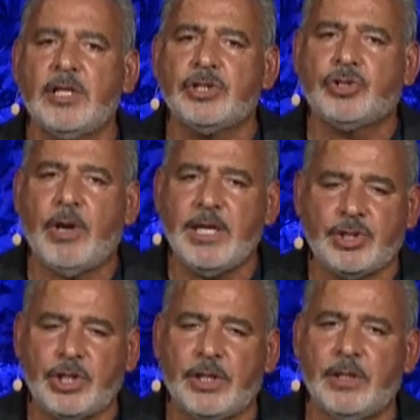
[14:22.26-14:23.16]

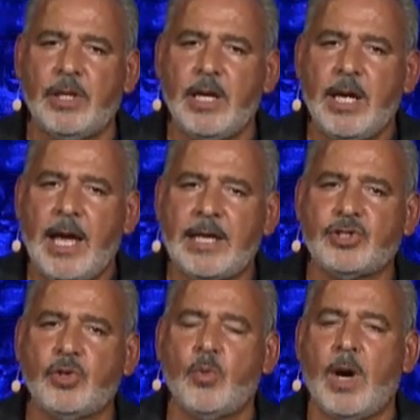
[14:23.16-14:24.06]
illustration
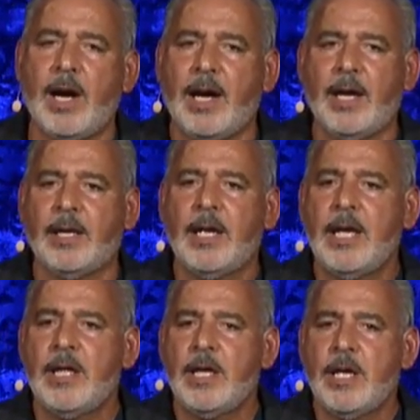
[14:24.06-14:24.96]
as to why
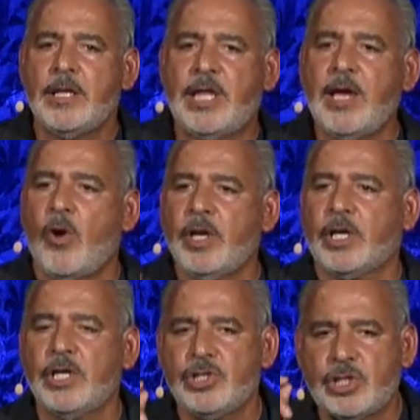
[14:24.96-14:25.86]
they ought
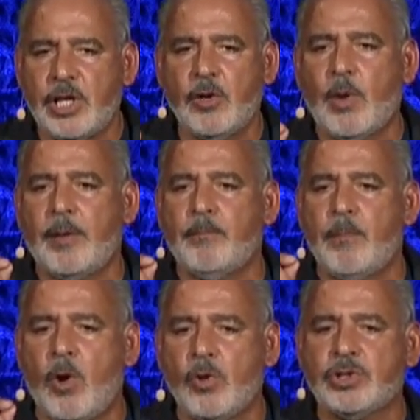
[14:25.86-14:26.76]
to consider what
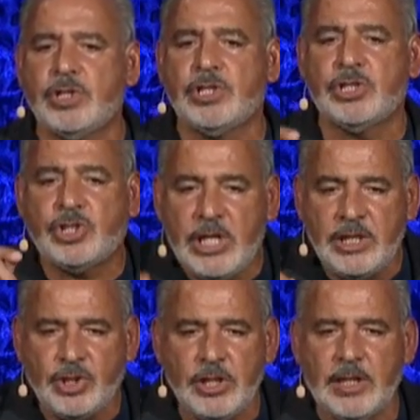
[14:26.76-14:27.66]
Moses is
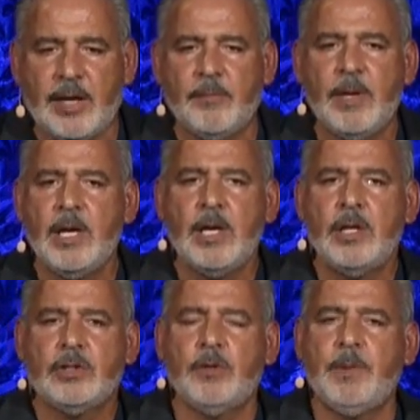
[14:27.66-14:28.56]
teaching them
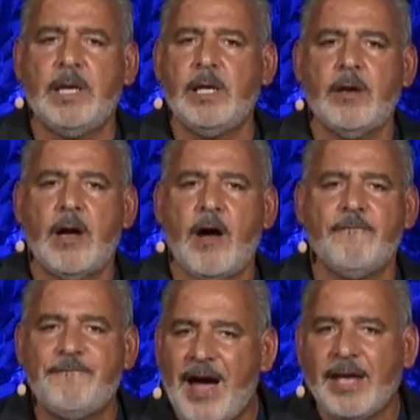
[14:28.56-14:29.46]
to be
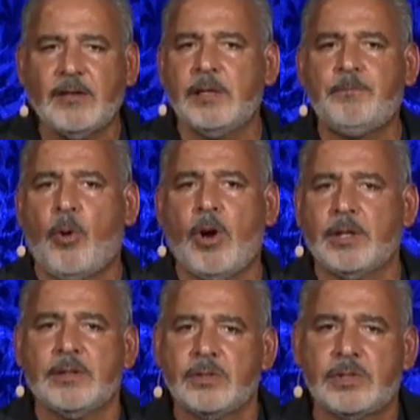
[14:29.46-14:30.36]
of vital
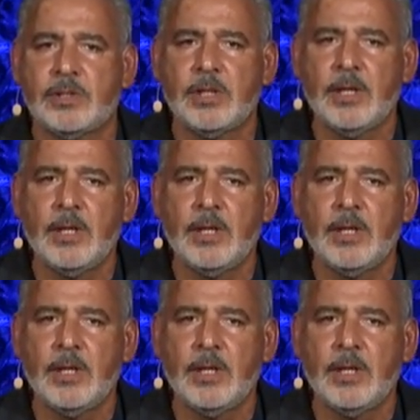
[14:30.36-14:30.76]
importance